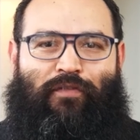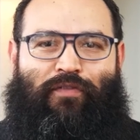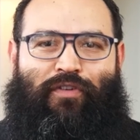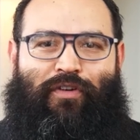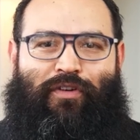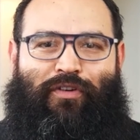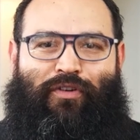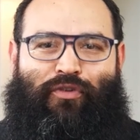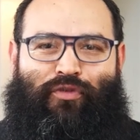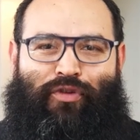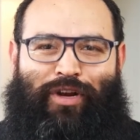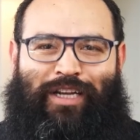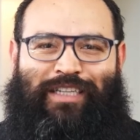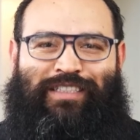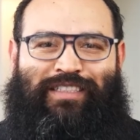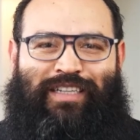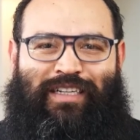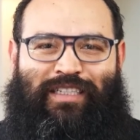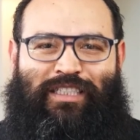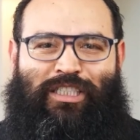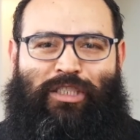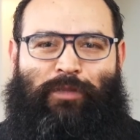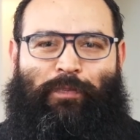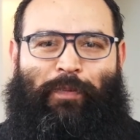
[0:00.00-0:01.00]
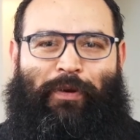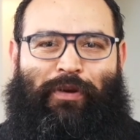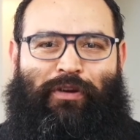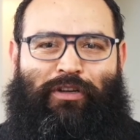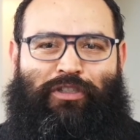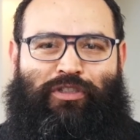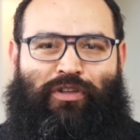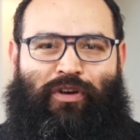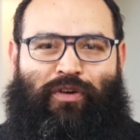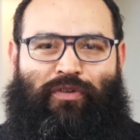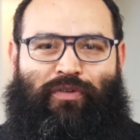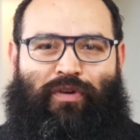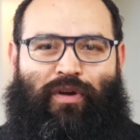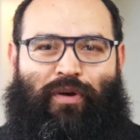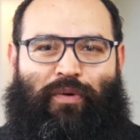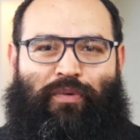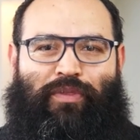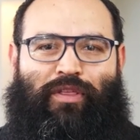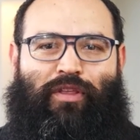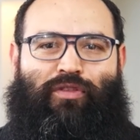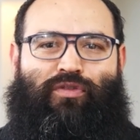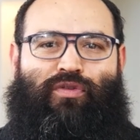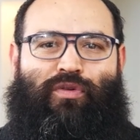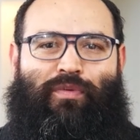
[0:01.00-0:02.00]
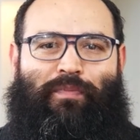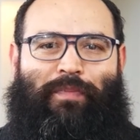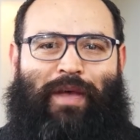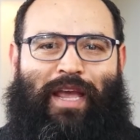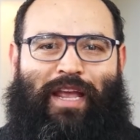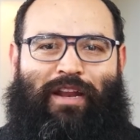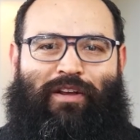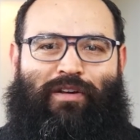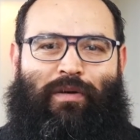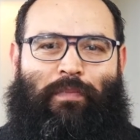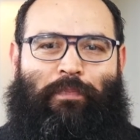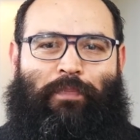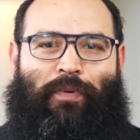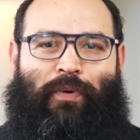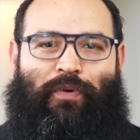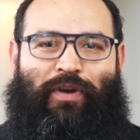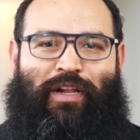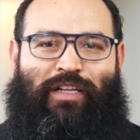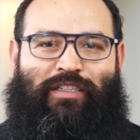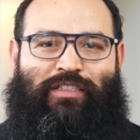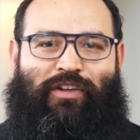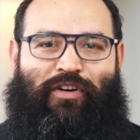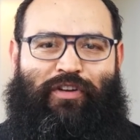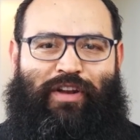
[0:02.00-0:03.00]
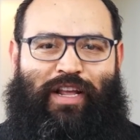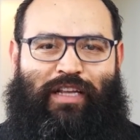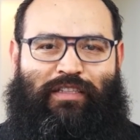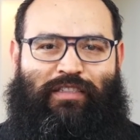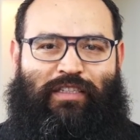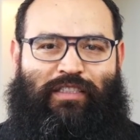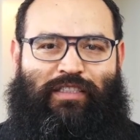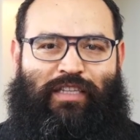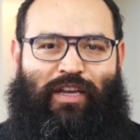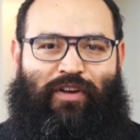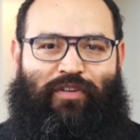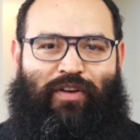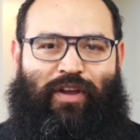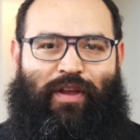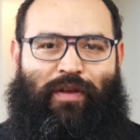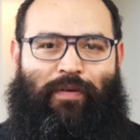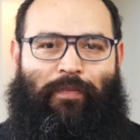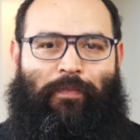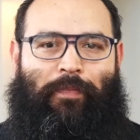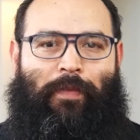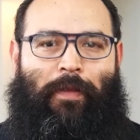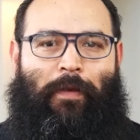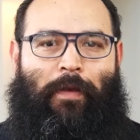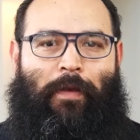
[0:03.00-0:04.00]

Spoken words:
For Christian spiritual growth, two main components are necessary: